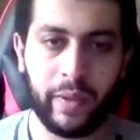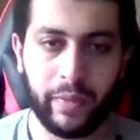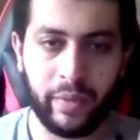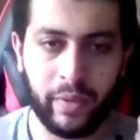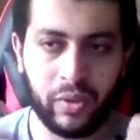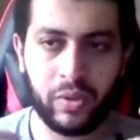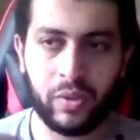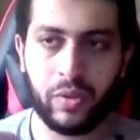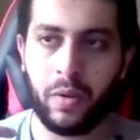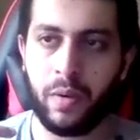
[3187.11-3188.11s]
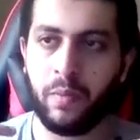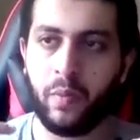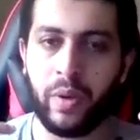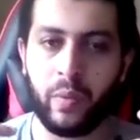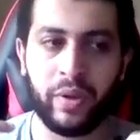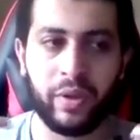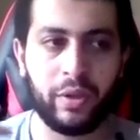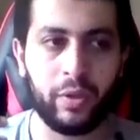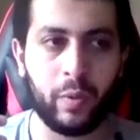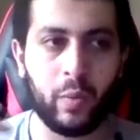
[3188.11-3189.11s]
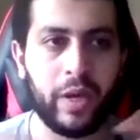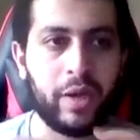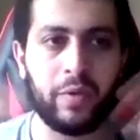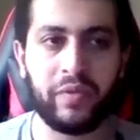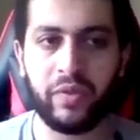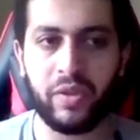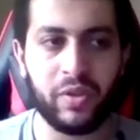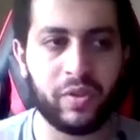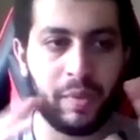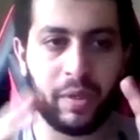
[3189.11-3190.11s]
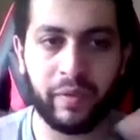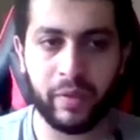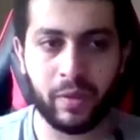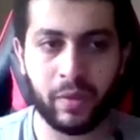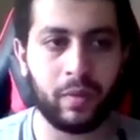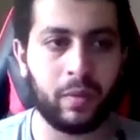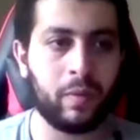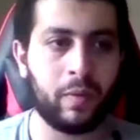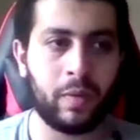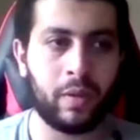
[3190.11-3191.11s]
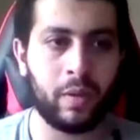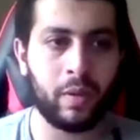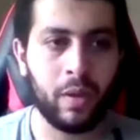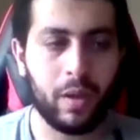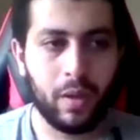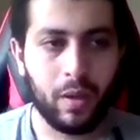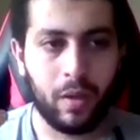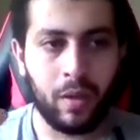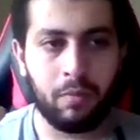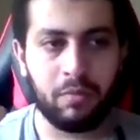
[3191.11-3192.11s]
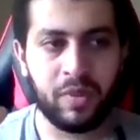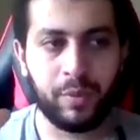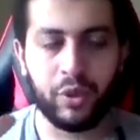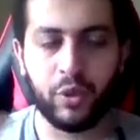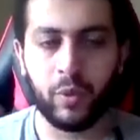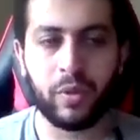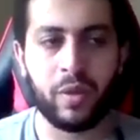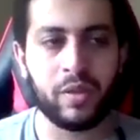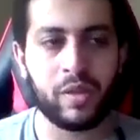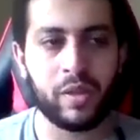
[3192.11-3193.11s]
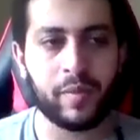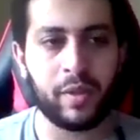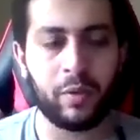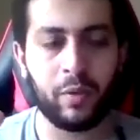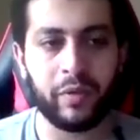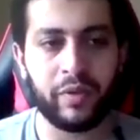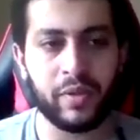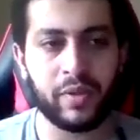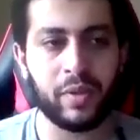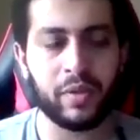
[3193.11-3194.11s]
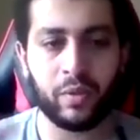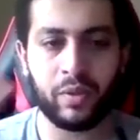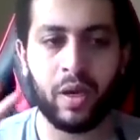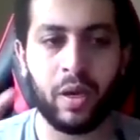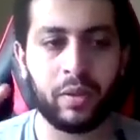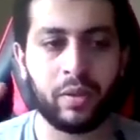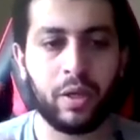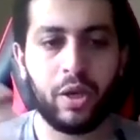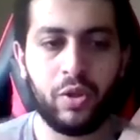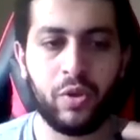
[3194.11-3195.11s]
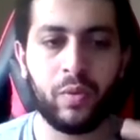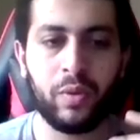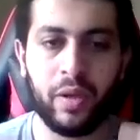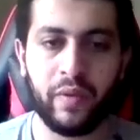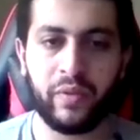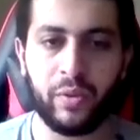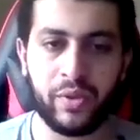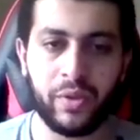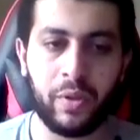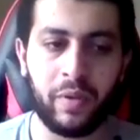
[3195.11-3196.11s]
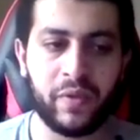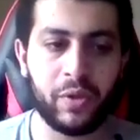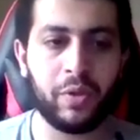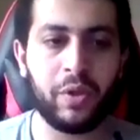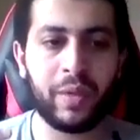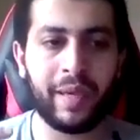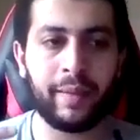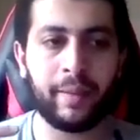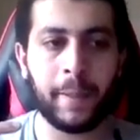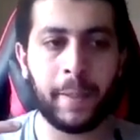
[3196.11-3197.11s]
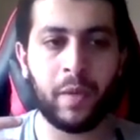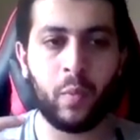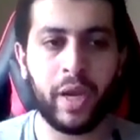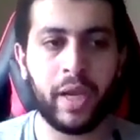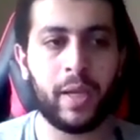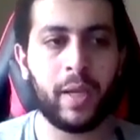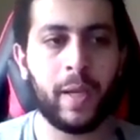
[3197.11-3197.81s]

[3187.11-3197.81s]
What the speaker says: This whether you're aware of these metaphysical or spiritual concepts and all of these things or not, you love yourself, so you can, in a way,